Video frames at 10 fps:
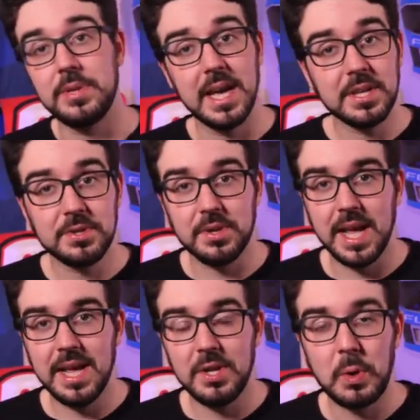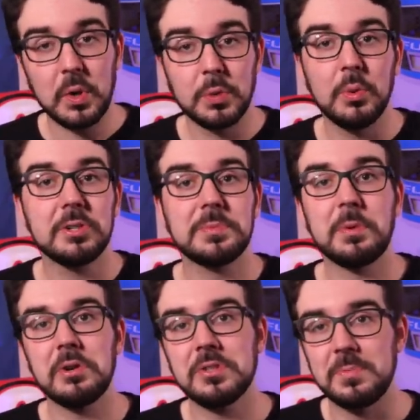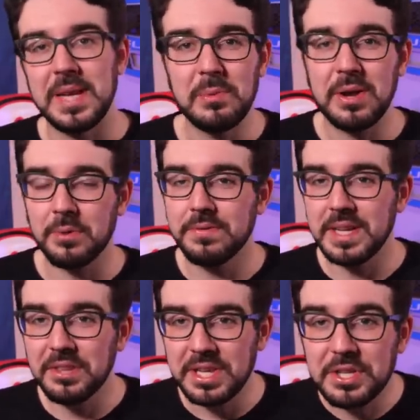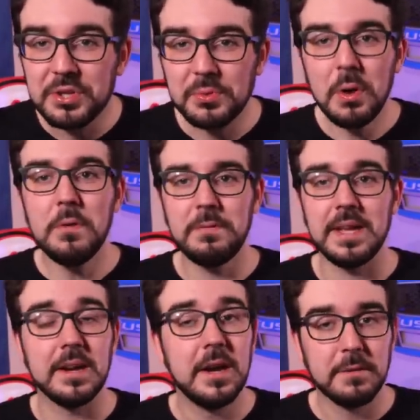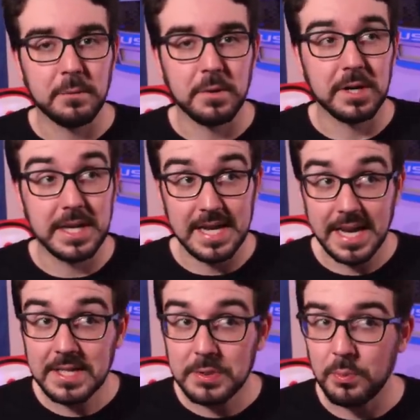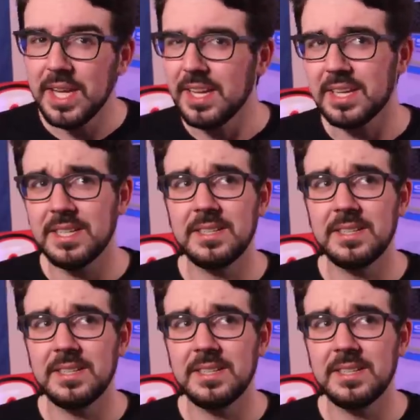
Yesterday, North Wilkesboro Speedway revealed the trophy for next week.